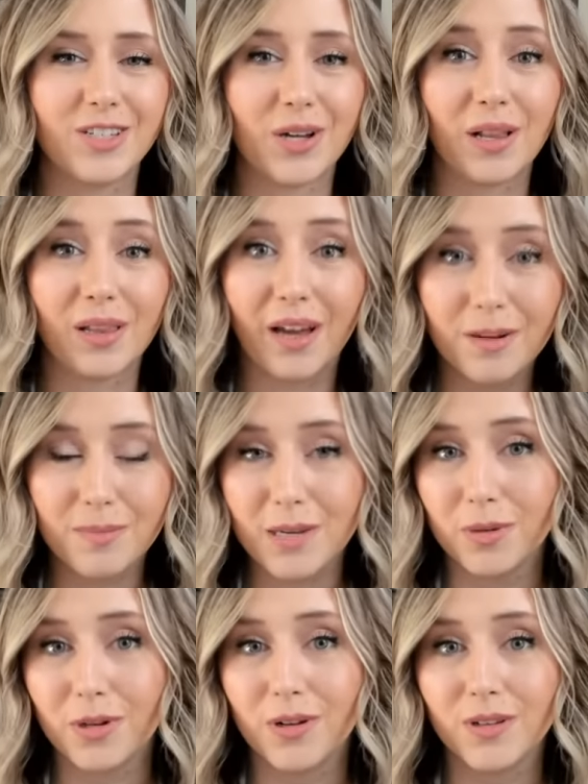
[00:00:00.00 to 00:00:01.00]
I saw a lot of
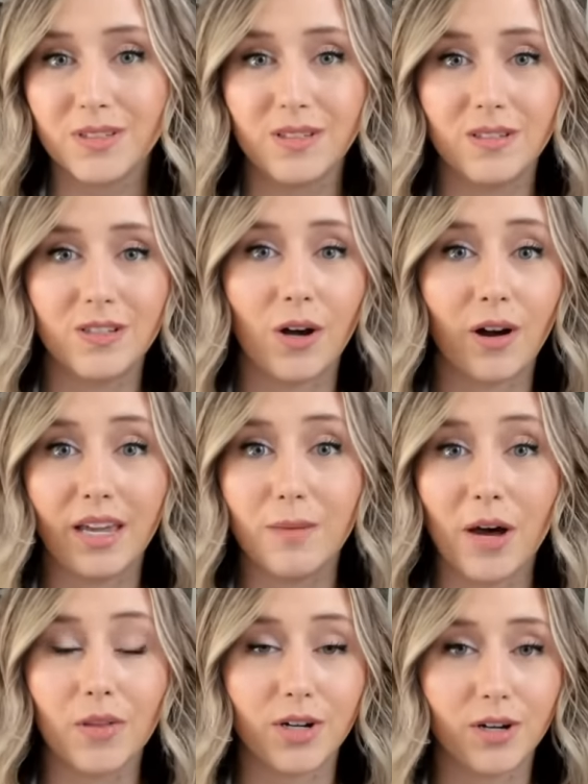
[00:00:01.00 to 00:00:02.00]
people talking
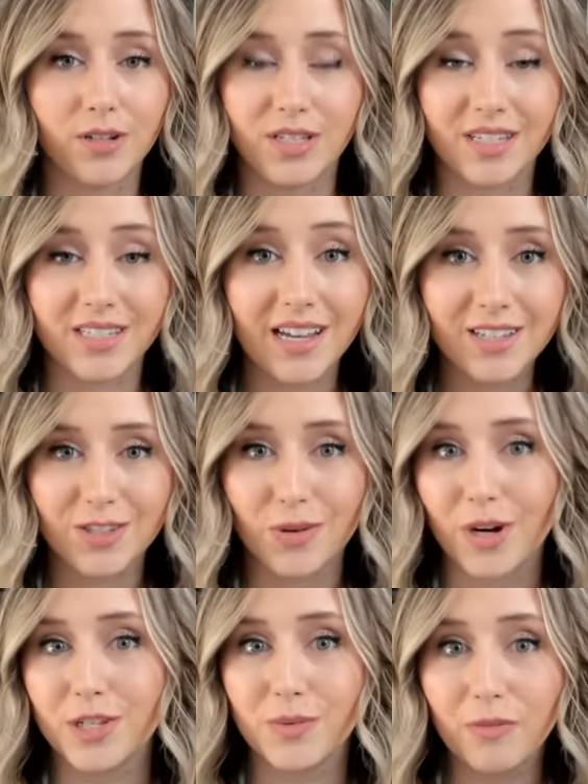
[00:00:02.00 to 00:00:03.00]
about their success
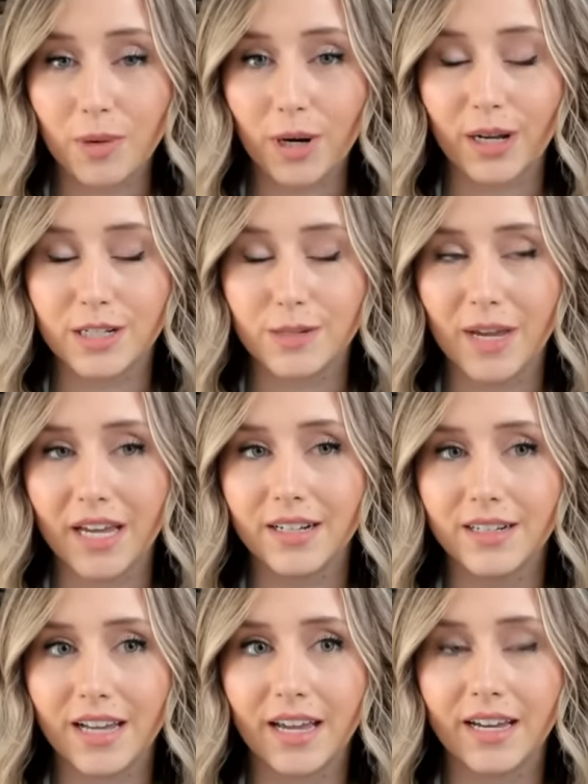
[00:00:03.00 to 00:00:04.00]
stories with print on
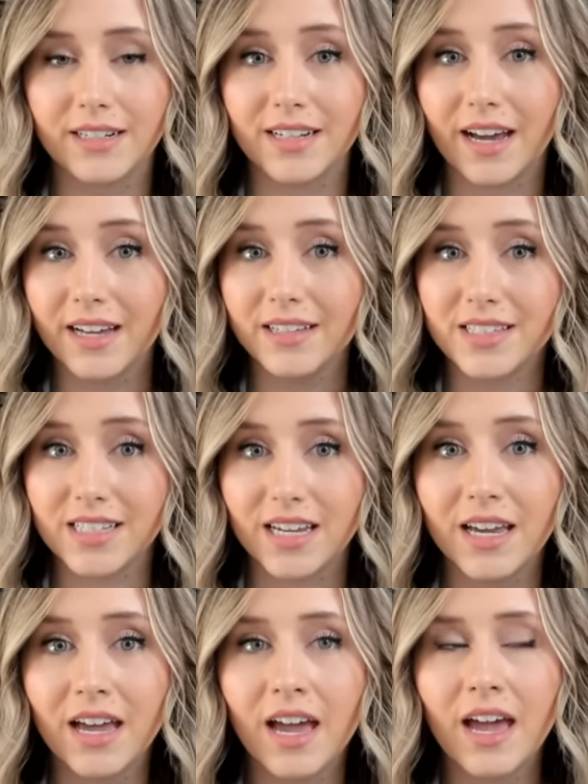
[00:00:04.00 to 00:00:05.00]
demand and
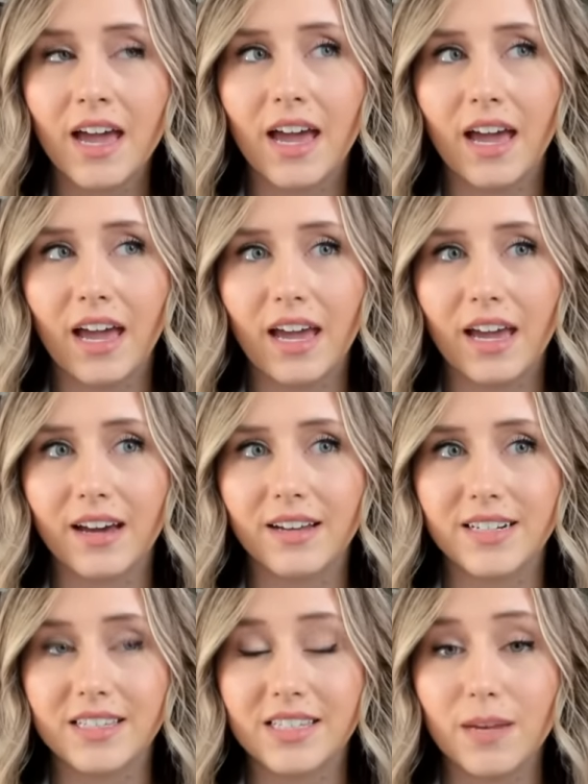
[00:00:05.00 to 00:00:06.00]
Etsy
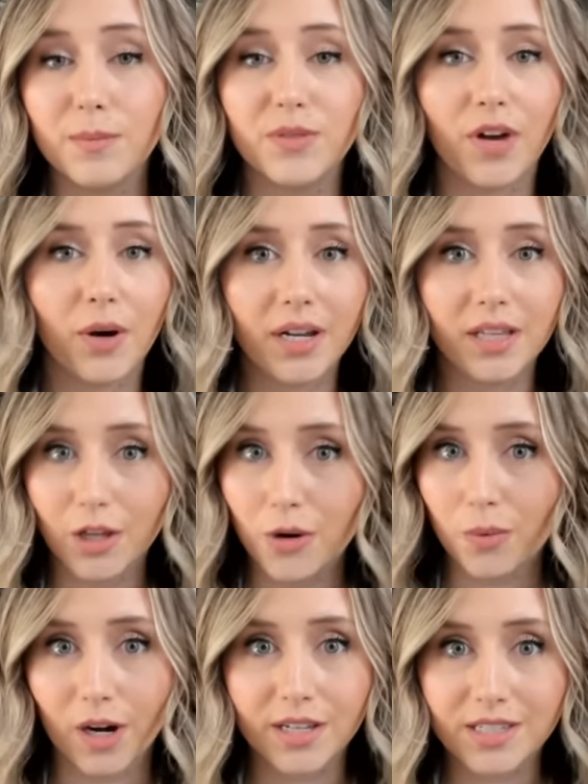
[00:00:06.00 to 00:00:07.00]
and it seemed very
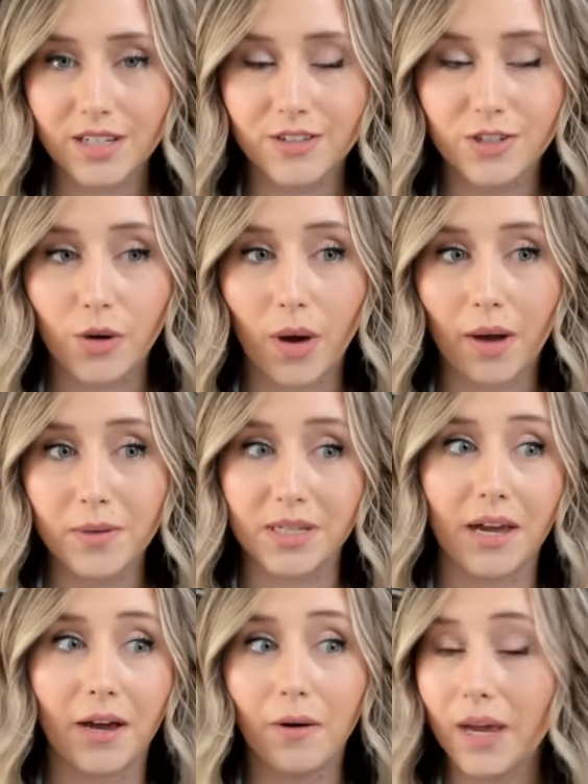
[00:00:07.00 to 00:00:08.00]
low risk. So I was
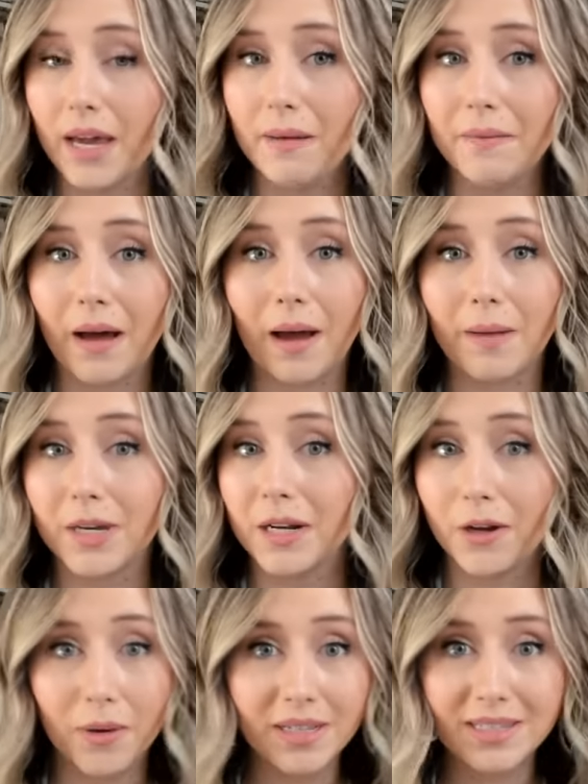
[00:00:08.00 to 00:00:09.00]
like, okay, I'm going
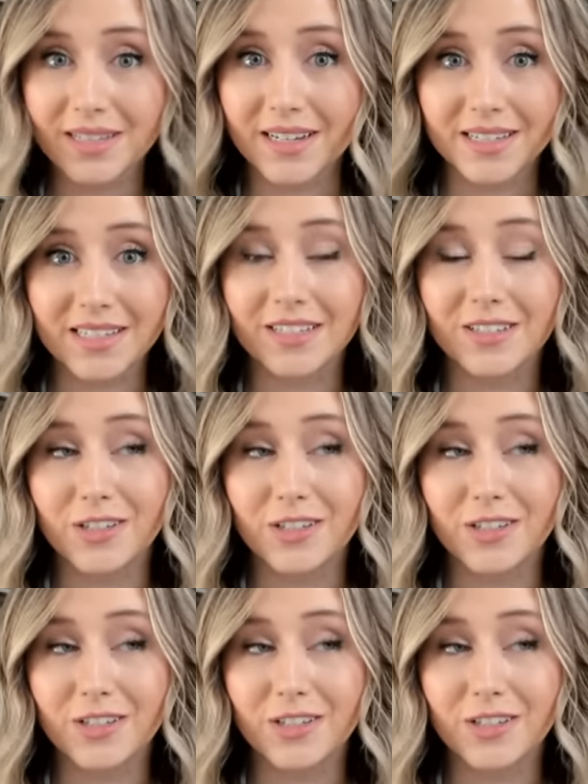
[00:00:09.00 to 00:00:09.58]
to go into this.